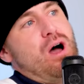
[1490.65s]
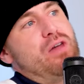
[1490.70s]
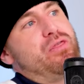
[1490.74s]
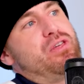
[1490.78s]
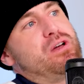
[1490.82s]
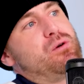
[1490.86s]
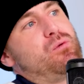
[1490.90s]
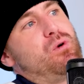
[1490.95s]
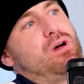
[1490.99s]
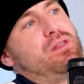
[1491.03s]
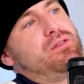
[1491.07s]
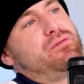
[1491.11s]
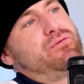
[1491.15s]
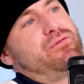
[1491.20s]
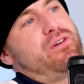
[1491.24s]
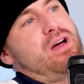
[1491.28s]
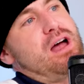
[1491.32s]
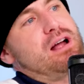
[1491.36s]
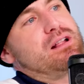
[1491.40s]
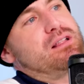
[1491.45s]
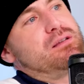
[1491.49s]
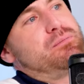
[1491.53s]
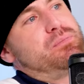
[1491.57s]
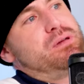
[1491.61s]
No, I think
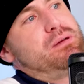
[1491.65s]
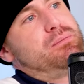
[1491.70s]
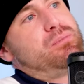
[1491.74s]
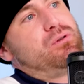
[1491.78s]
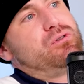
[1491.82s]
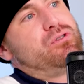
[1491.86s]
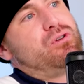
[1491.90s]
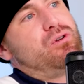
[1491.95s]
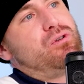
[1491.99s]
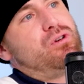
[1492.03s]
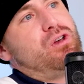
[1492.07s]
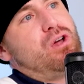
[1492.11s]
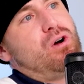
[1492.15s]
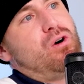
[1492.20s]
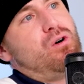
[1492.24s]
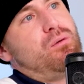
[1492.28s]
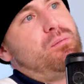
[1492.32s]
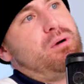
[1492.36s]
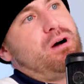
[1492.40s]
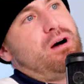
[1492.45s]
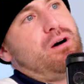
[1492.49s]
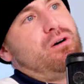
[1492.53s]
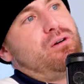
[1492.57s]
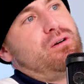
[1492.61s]
one fact that people don't
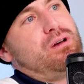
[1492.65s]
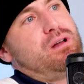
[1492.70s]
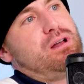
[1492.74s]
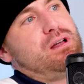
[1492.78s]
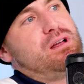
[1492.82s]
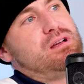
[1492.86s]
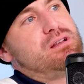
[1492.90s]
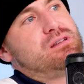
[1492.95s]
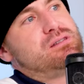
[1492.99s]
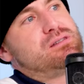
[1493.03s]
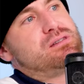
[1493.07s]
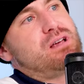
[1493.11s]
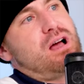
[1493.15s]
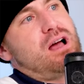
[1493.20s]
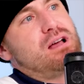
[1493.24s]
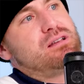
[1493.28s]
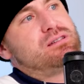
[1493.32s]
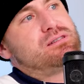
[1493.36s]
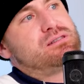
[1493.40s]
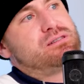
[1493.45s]
know about is